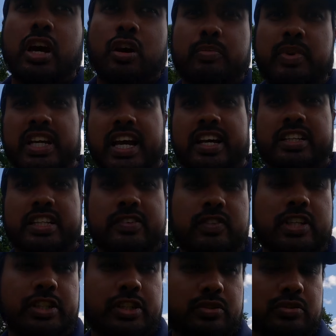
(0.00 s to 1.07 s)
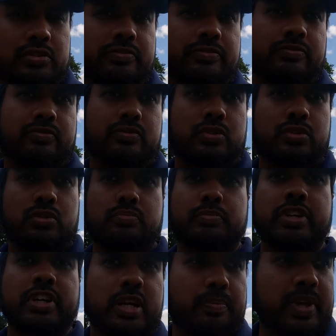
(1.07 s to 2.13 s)
now being actively used to
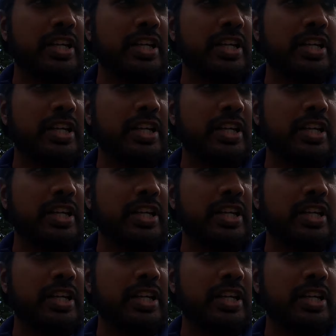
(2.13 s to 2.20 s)
bury